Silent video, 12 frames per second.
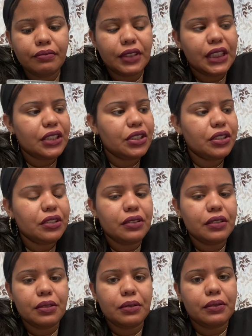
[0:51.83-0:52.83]
Actually,
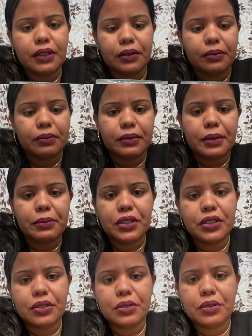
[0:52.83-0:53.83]
no, I'm gonna
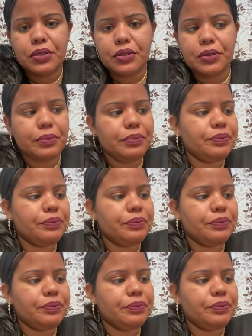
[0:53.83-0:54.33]
just do 2.